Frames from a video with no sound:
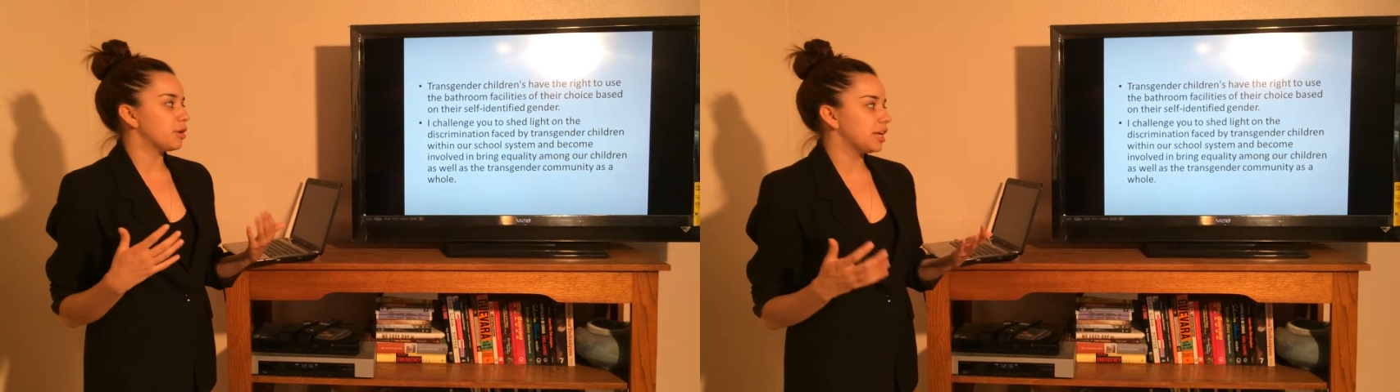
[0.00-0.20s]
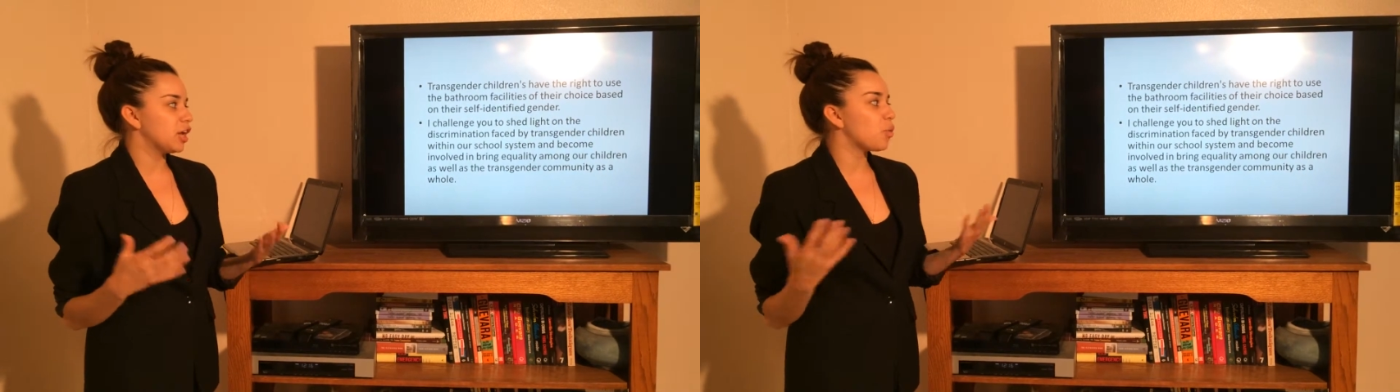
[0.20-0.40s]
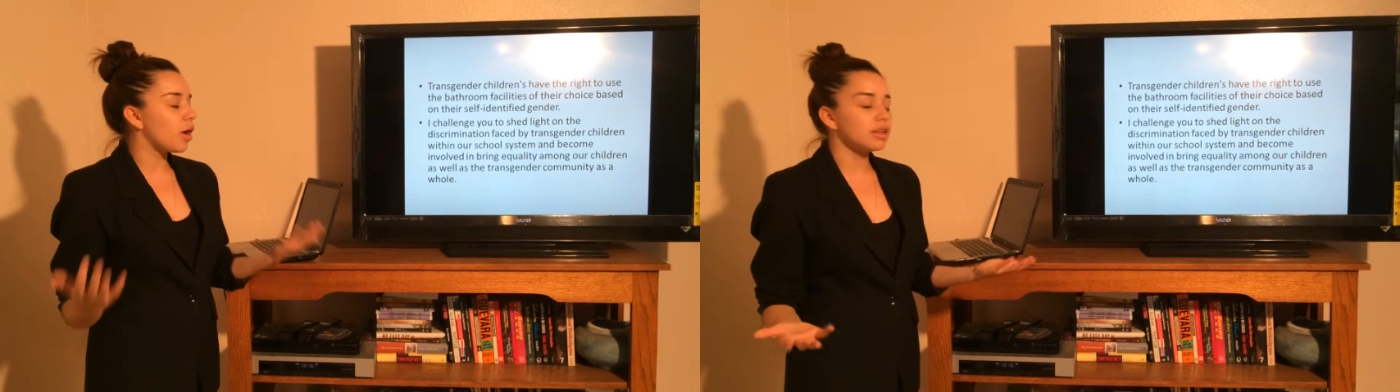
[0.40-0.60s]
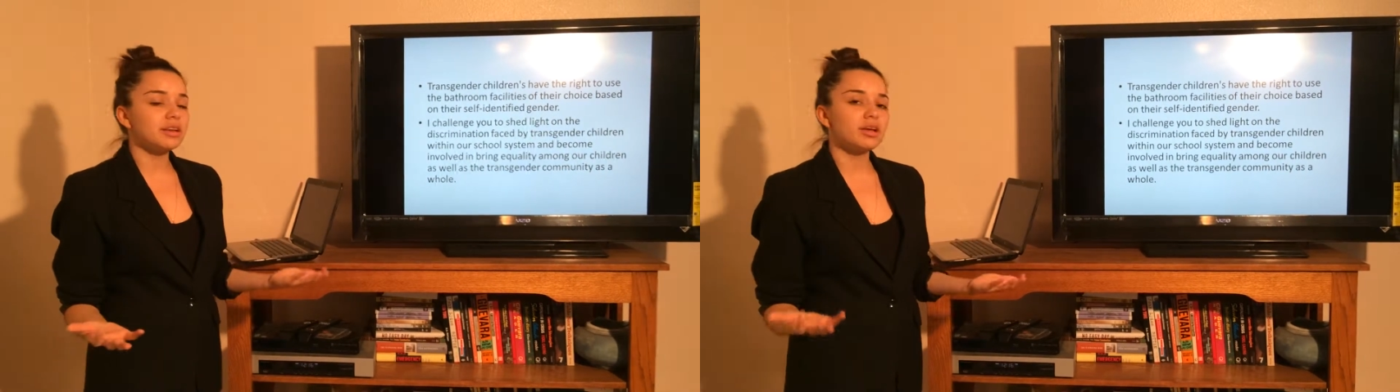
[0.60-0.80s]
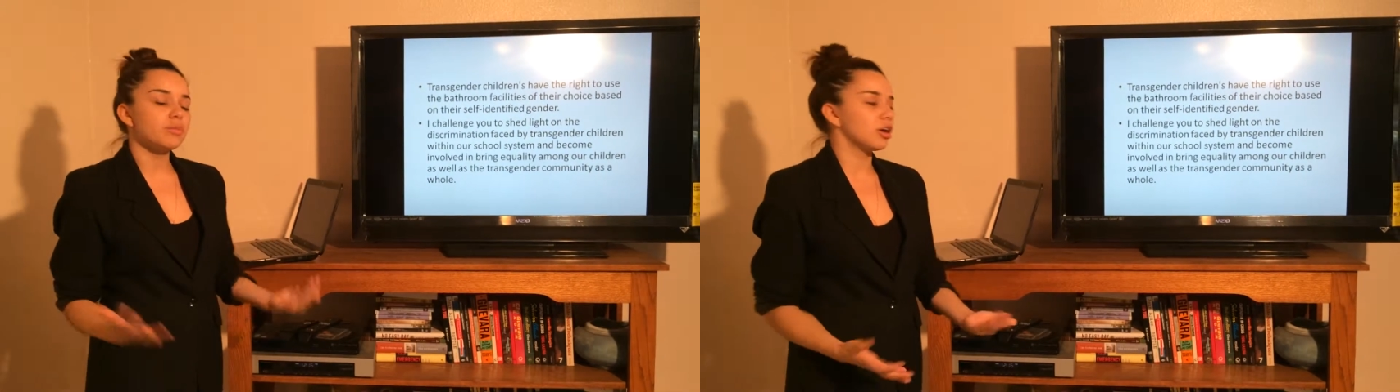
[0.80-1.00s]
bringing
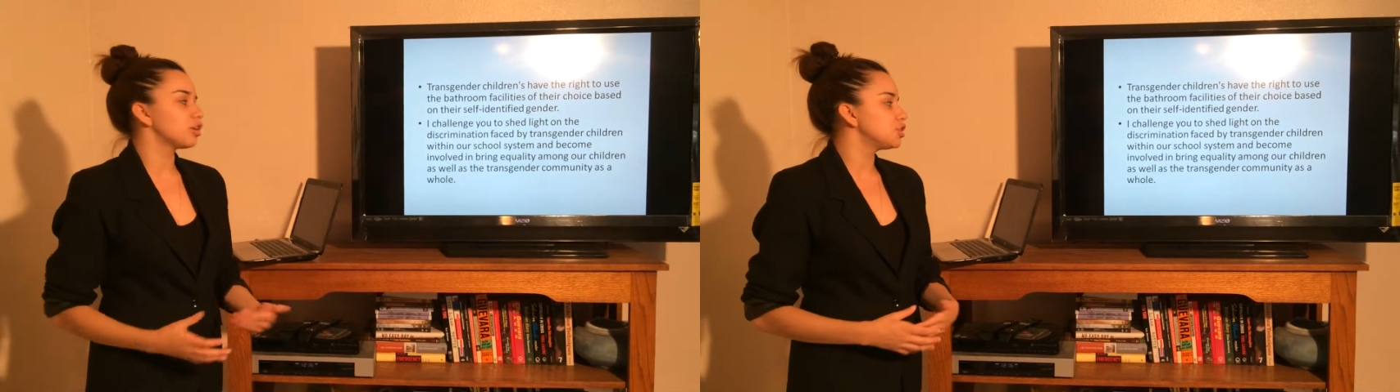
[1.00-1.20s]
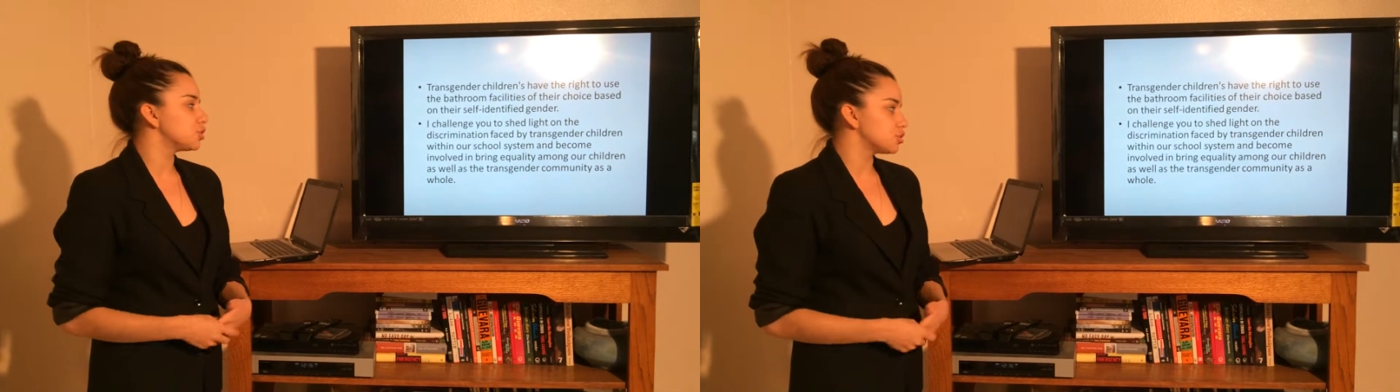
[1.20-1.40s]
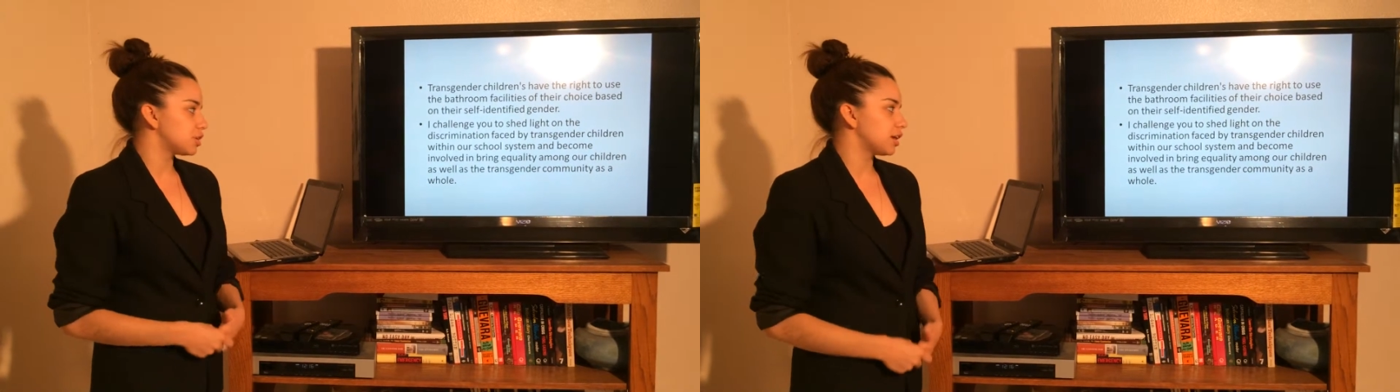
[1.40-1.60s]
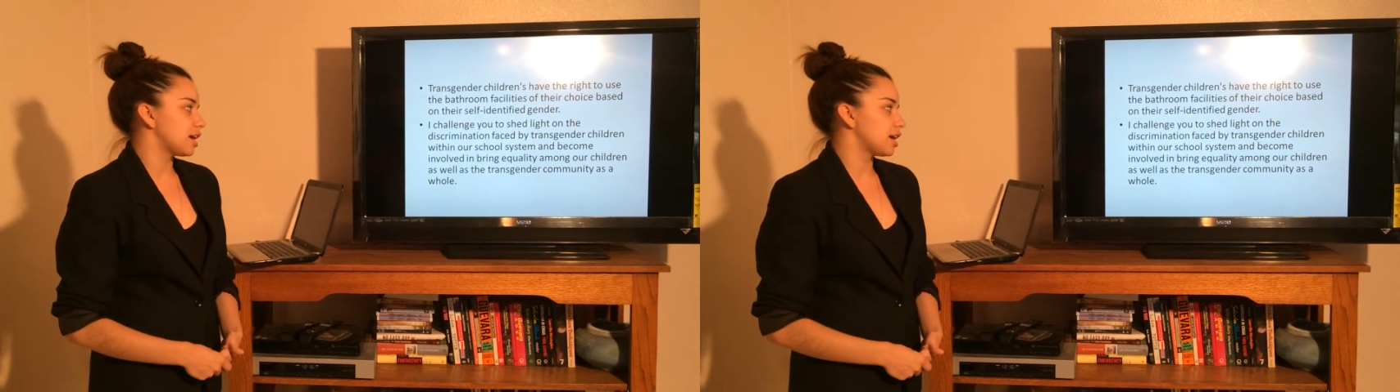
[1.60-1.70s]
equality among our children